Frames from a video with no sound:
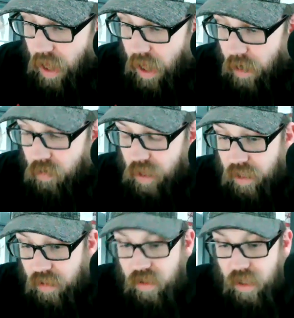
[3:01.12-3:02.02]
I don't
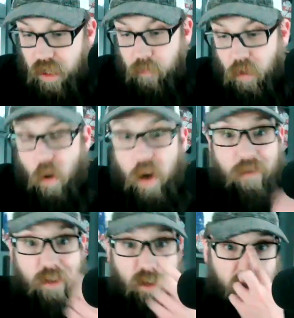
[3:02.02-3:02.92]
like to see him go
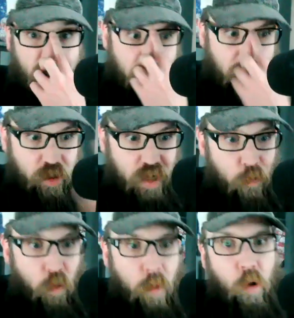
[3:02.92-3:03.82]
out because if he just
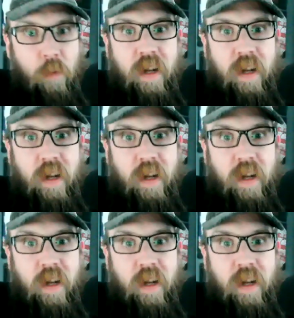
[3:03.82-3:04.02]
had one more